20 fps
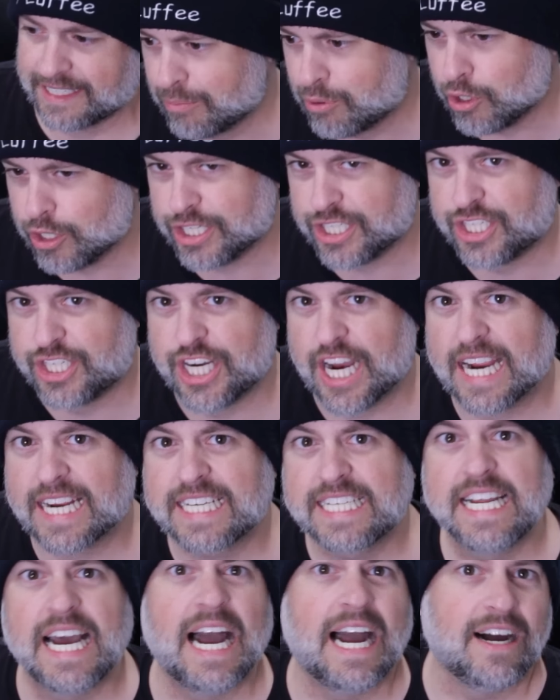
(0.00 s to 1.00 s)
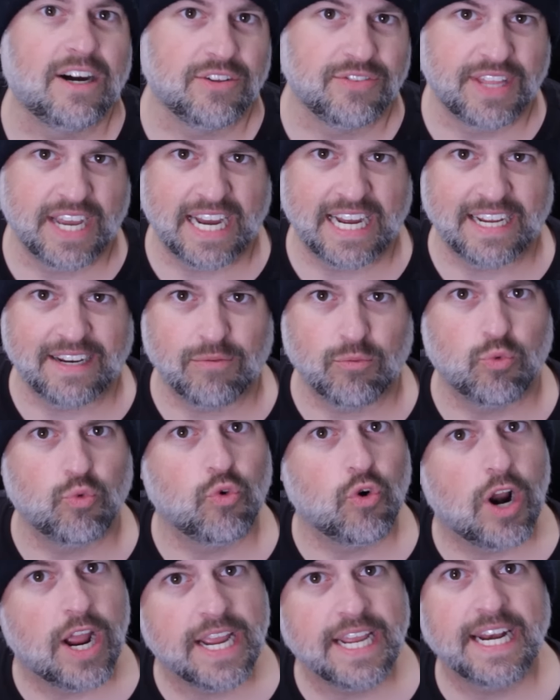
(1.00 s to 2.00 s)
Projectiled that
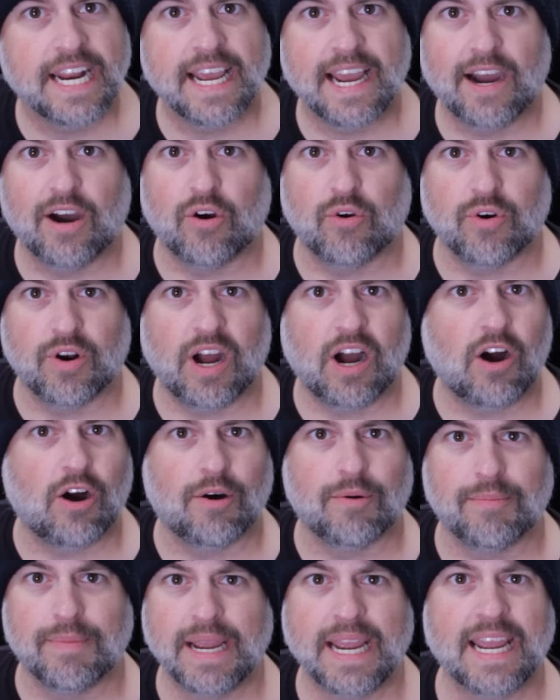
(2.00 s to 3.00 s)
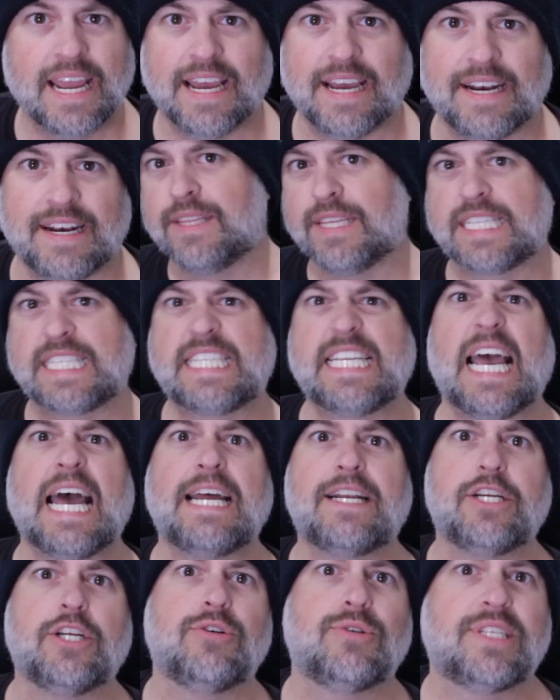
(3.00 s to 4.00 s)
right out. Oh man. The
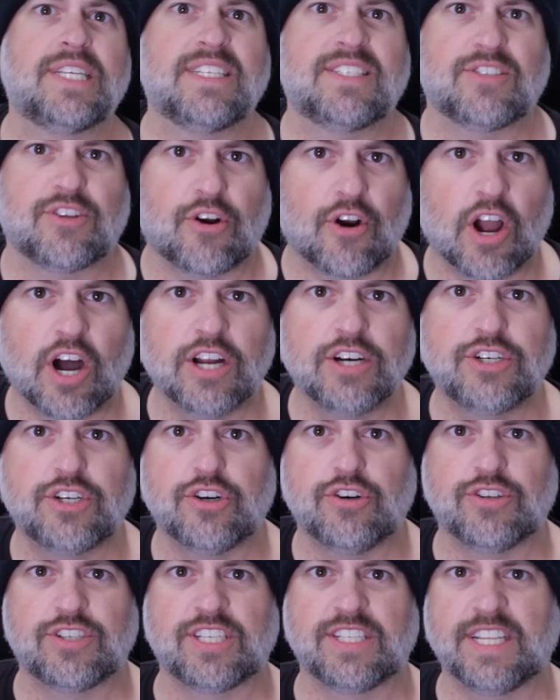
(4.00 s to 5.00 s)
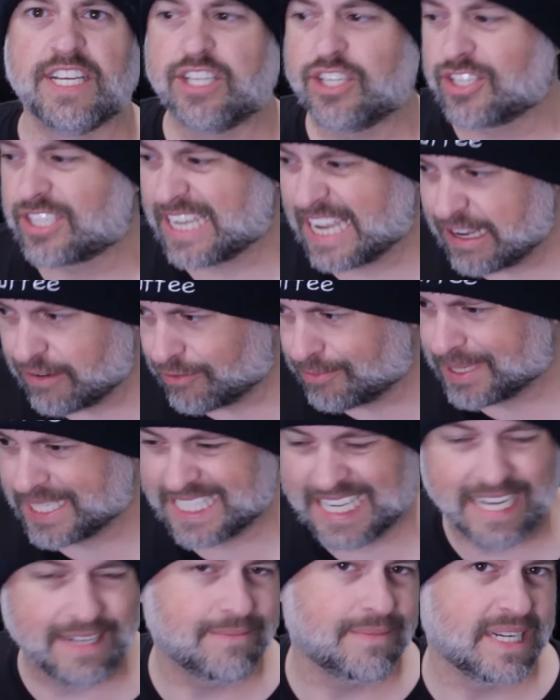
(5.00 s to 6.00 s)
sad news is they're hunters and they just gave him a
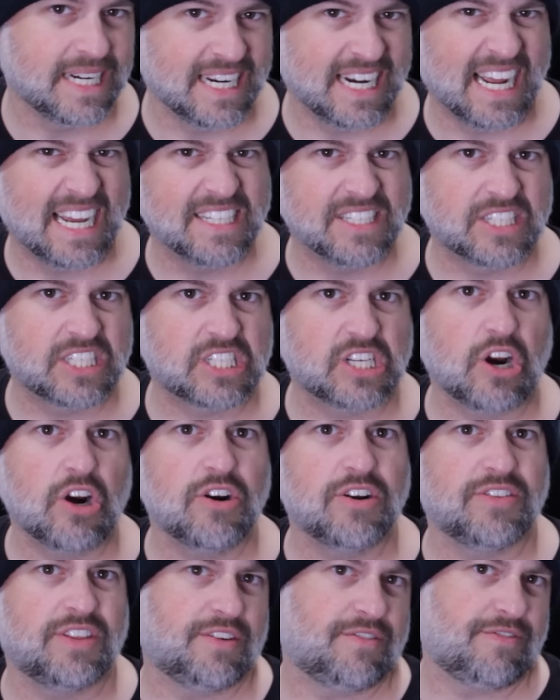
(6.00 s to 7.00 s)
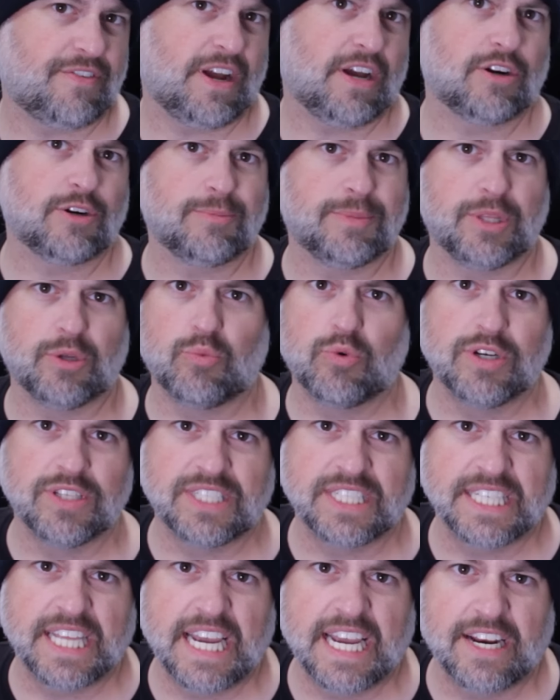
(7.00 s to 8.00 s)
10-minute head start and then found him in the
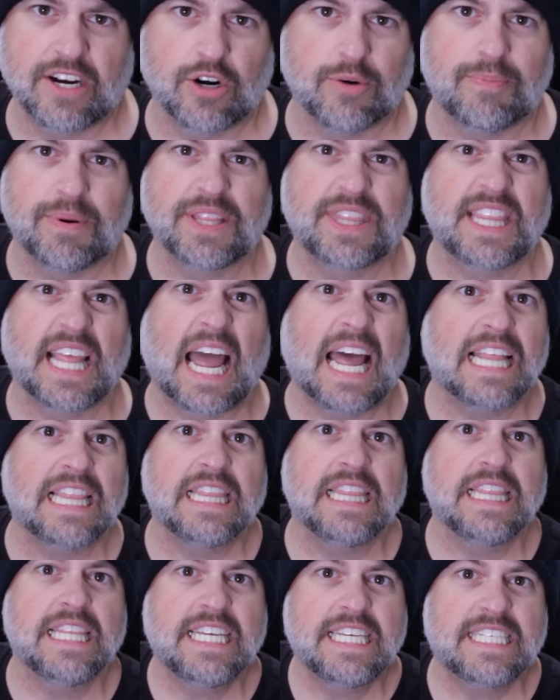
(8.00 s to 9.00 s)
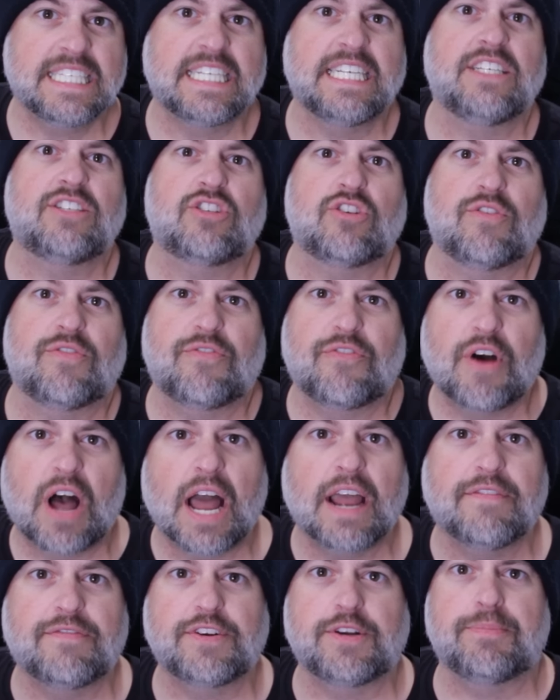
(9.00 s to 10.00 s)
woods later, but at least he
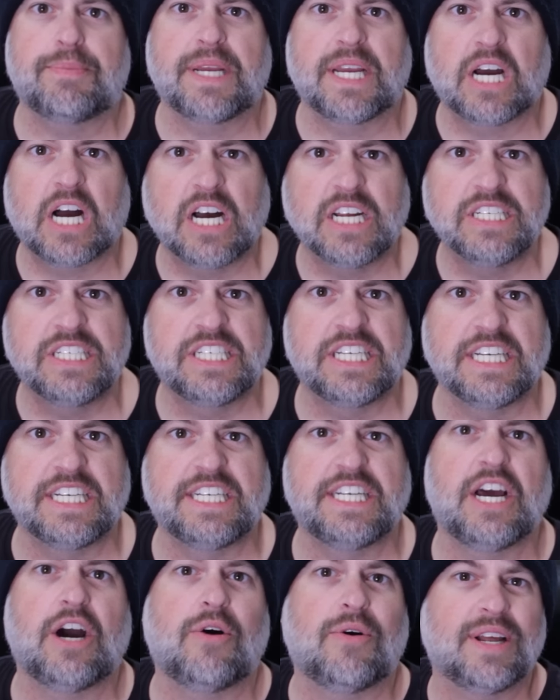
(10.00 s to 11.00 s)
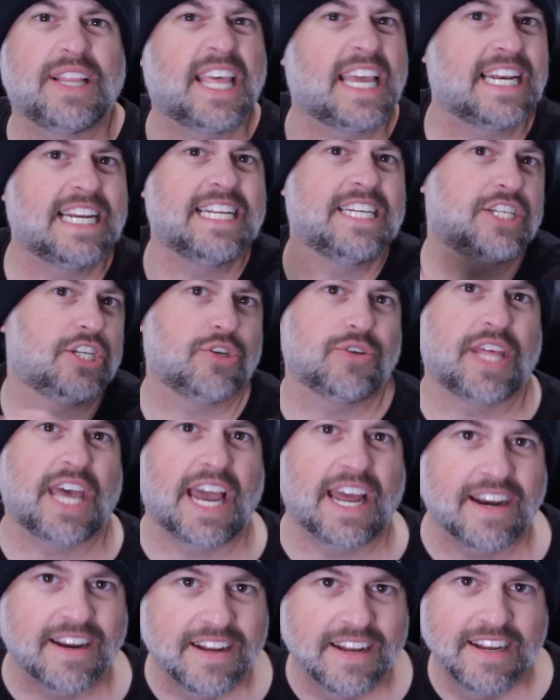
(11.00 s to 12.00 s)
survived to be hunted. No, they didn't do
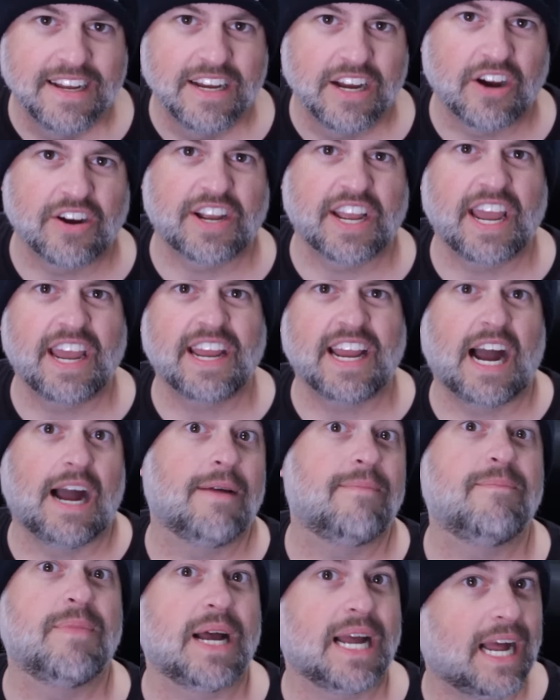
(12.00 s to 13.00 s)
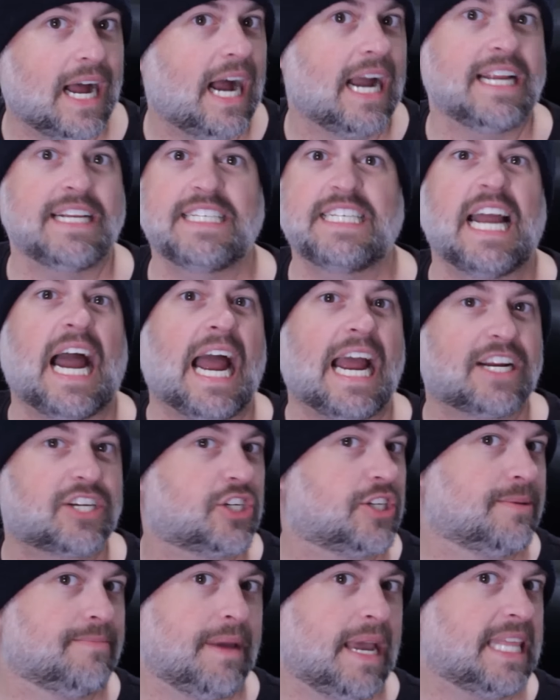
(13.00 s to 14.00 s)
that. Okay, I
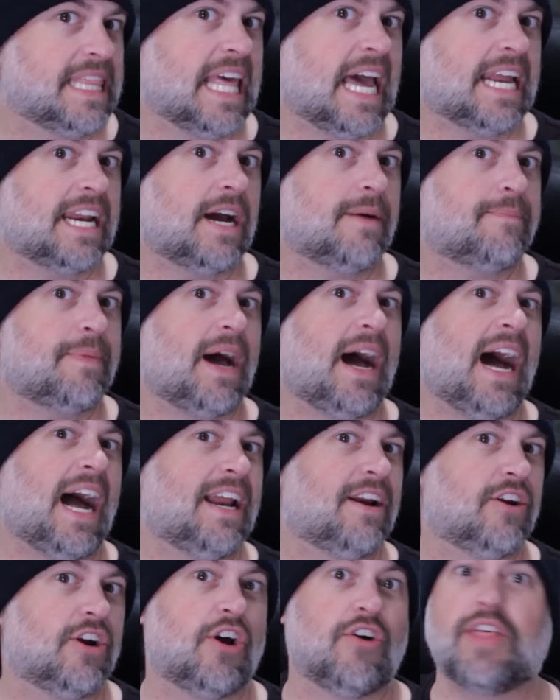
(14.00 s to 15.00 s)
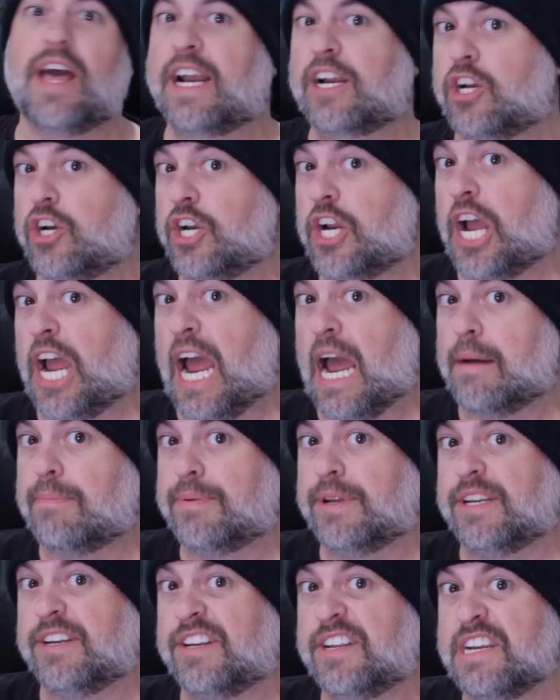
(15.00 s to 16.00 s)
actually made that up. I don't know, that could have
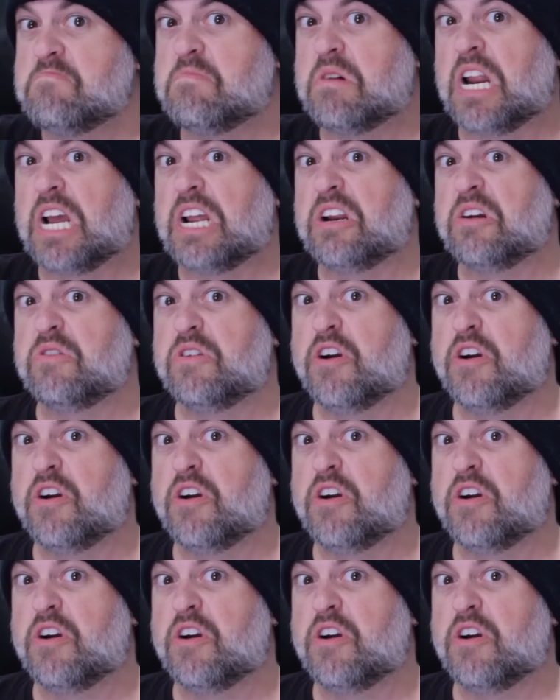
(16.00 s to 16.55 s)
happened, but I don't